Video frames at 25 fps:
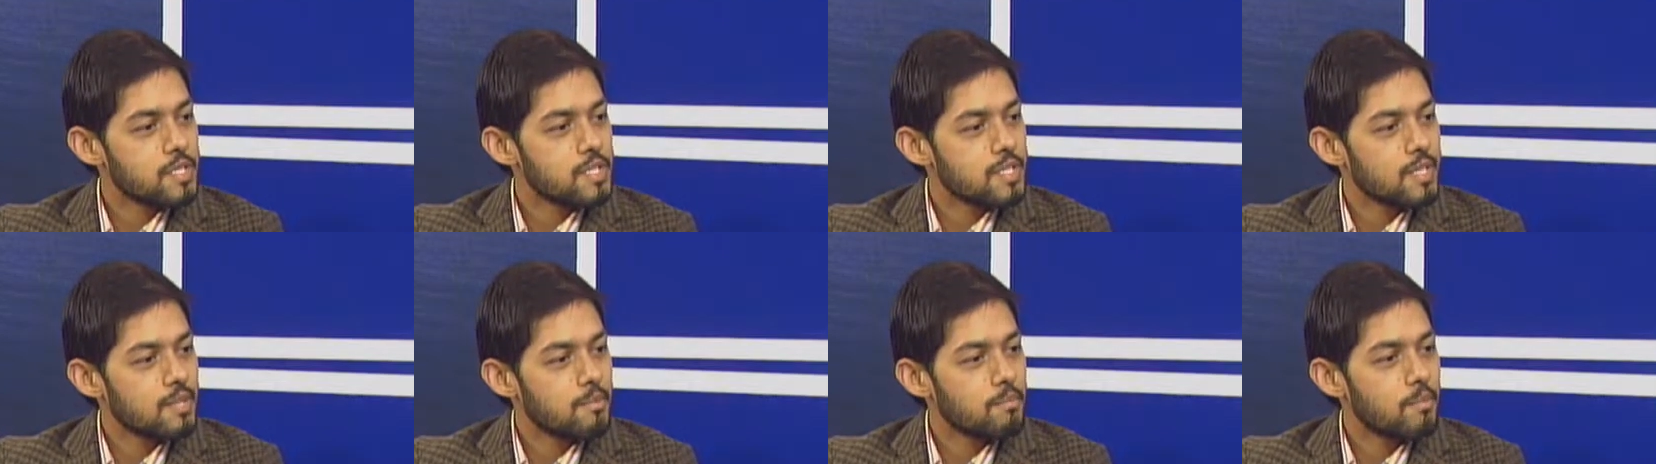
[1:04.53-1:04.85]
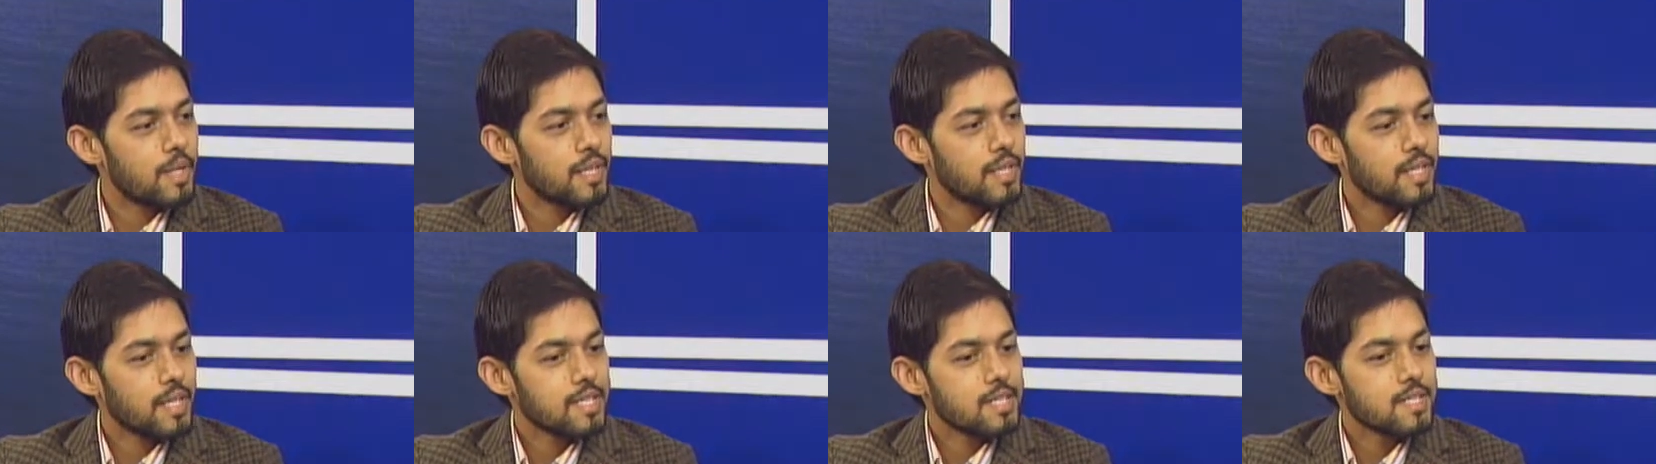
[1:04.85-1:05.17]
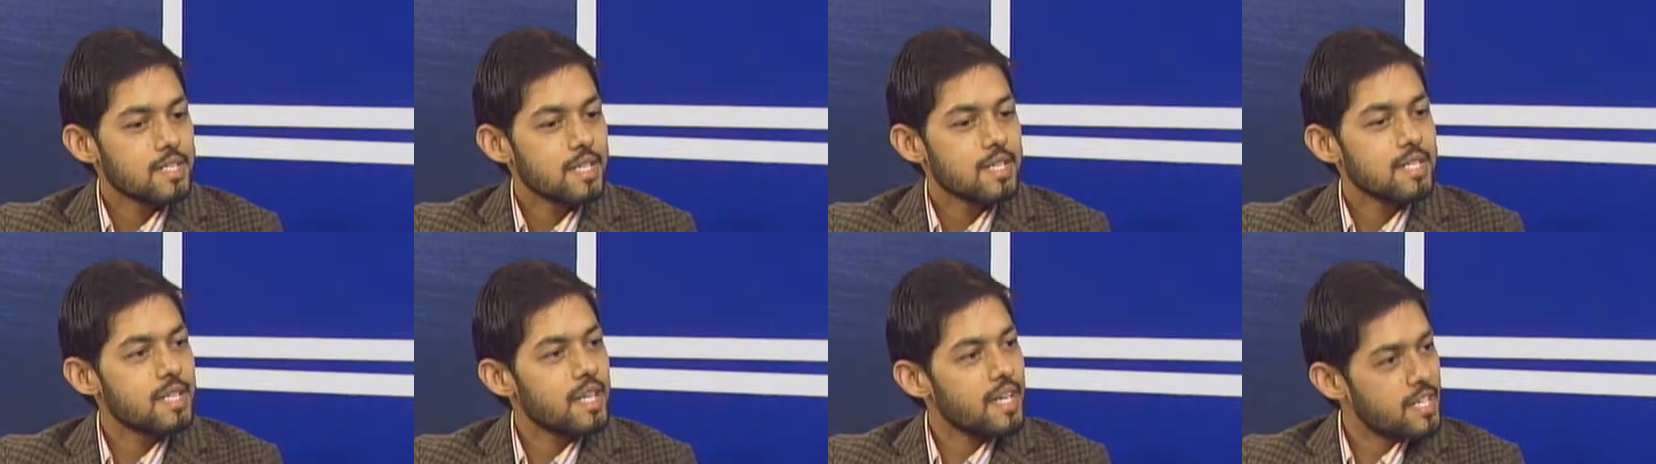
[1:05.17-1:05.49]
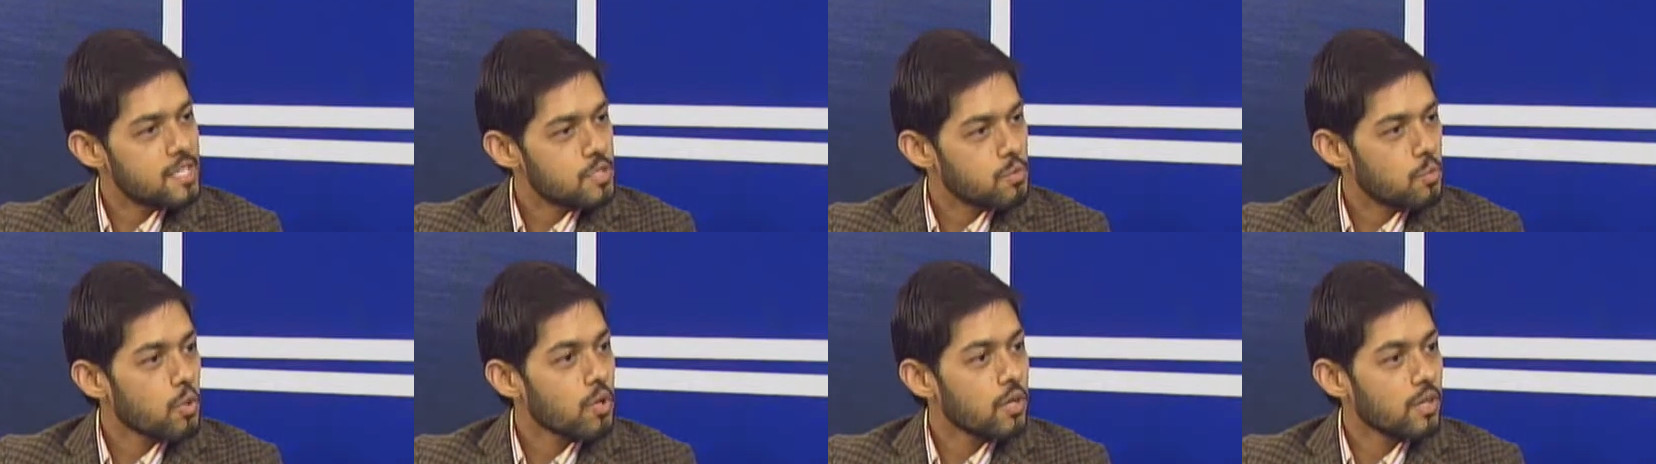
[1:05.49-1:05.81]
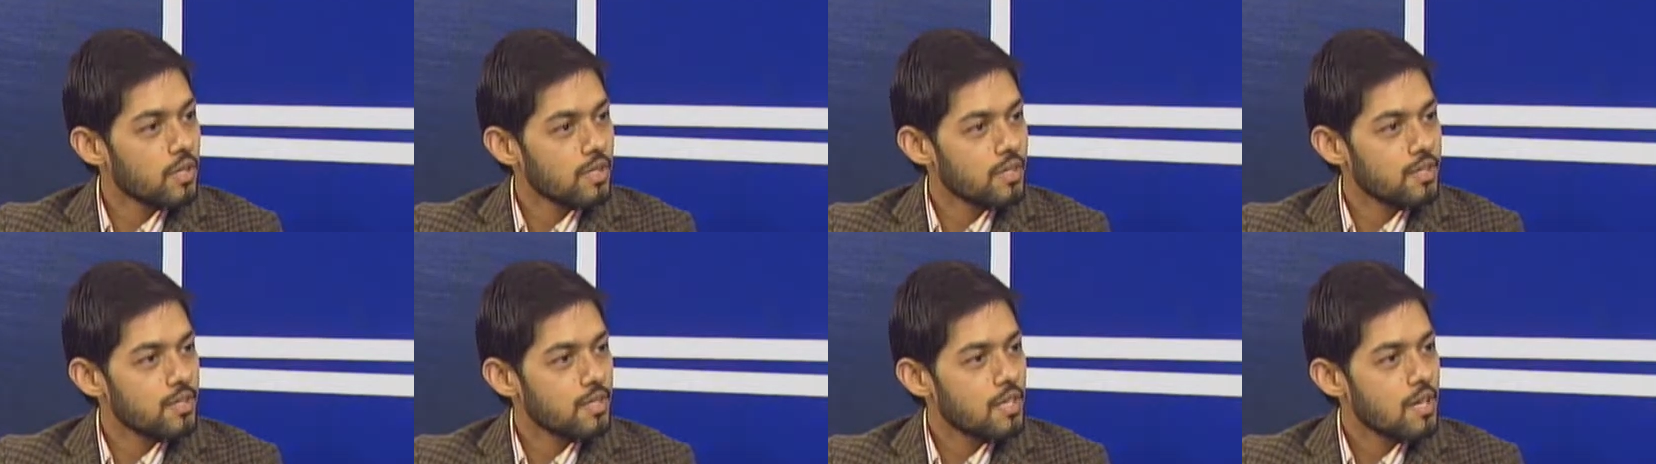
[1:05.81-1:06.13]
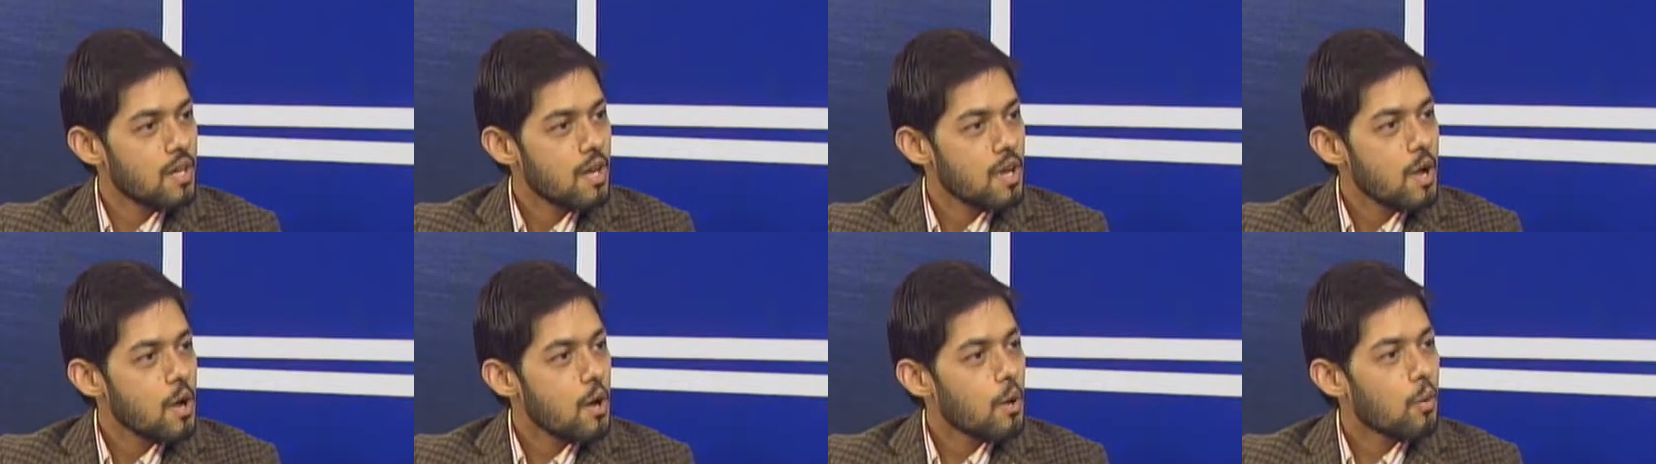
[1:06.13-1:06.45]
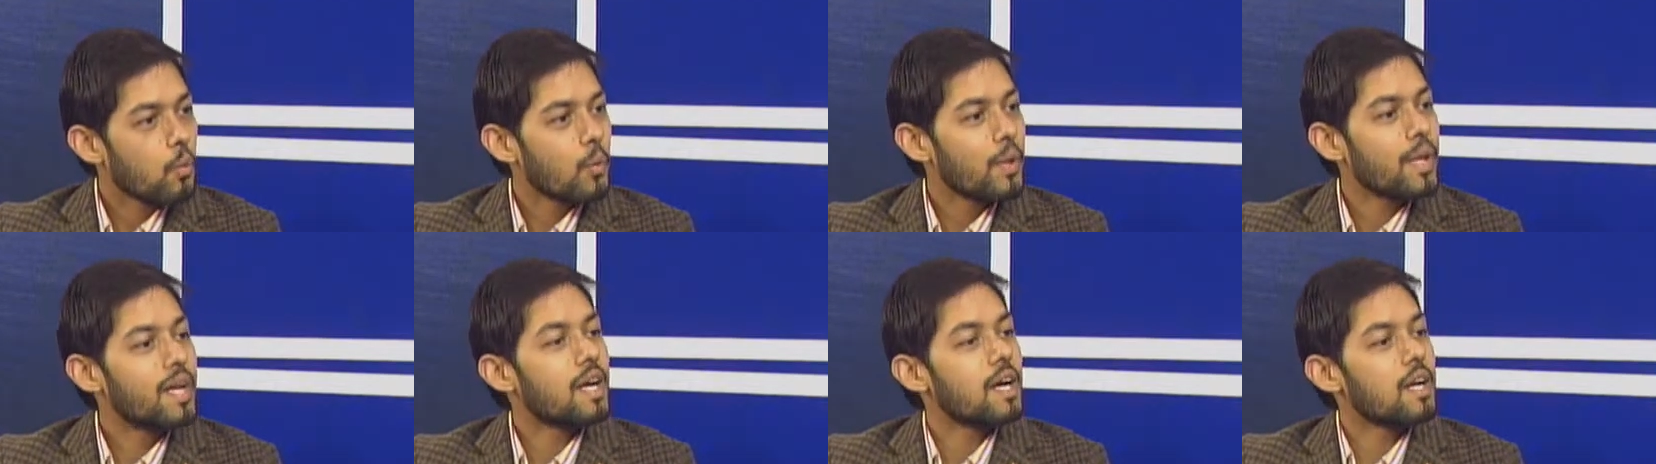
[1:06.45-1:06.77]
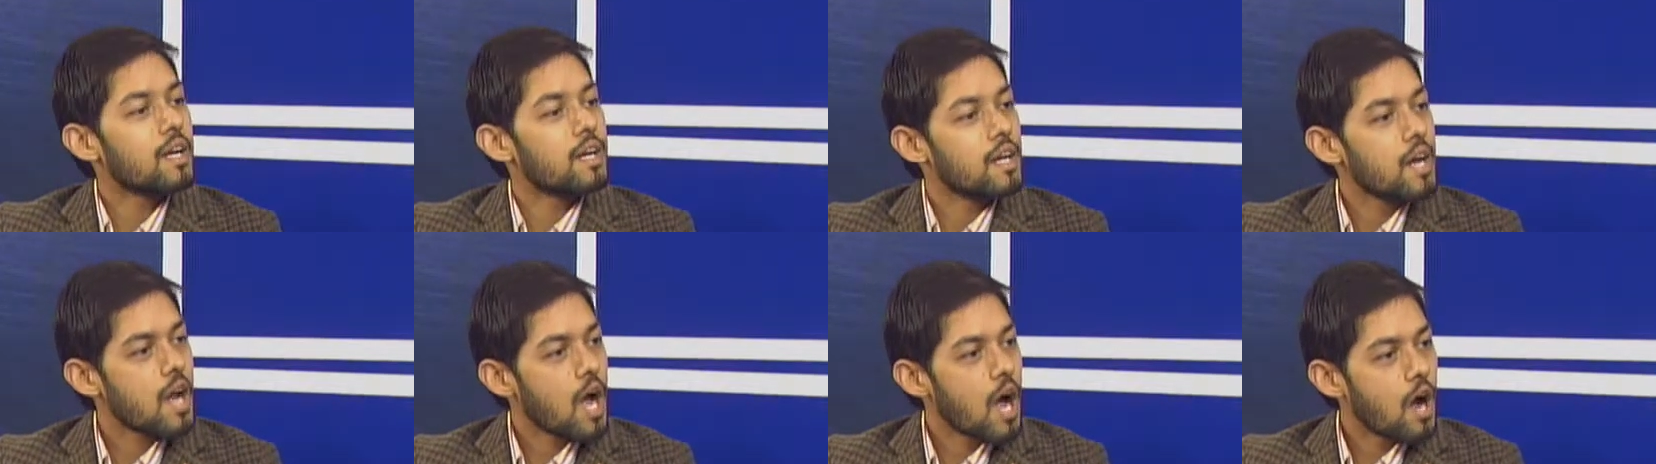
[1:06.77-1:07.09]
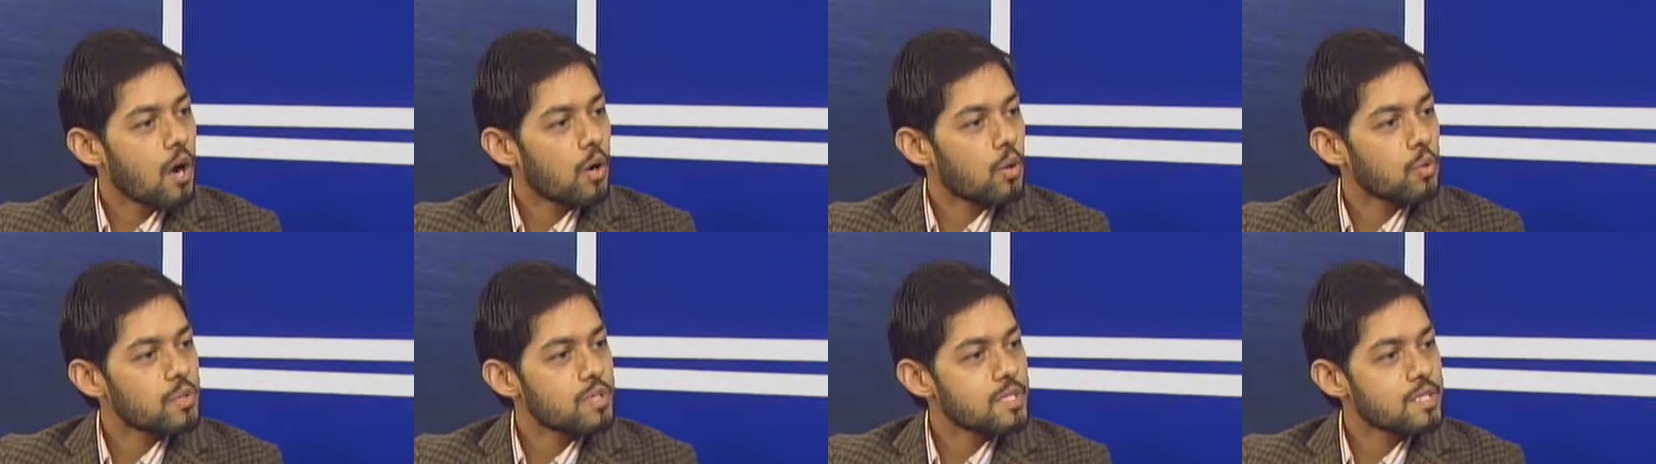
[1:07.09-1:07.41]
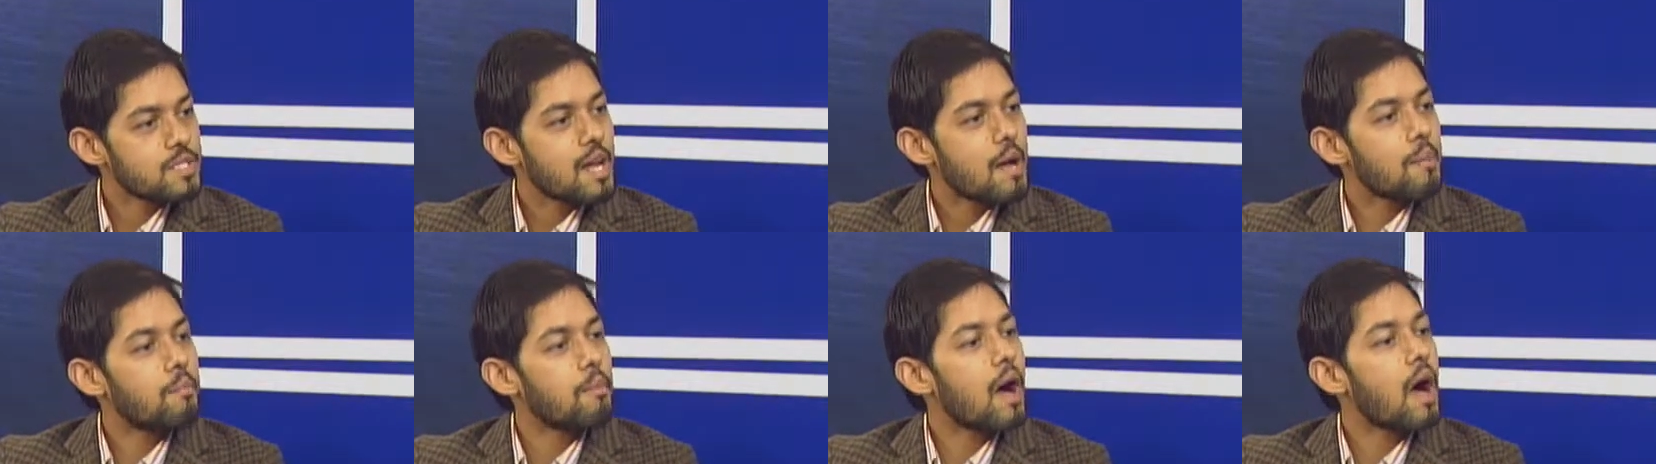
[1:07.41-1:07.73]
But in today's world, we can now step